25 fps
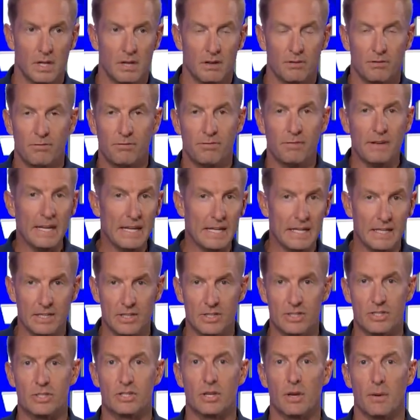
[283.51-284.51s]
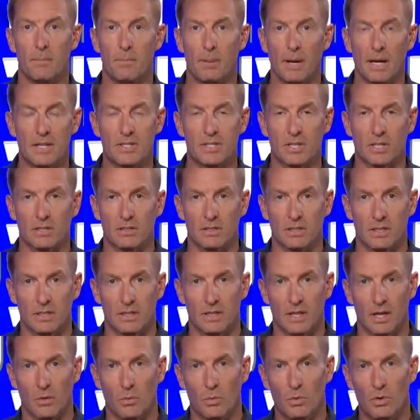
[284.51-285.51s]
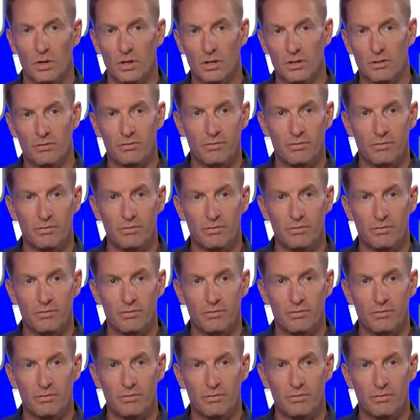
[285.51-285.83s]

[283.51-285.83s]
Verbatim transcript: feeds, basically, that would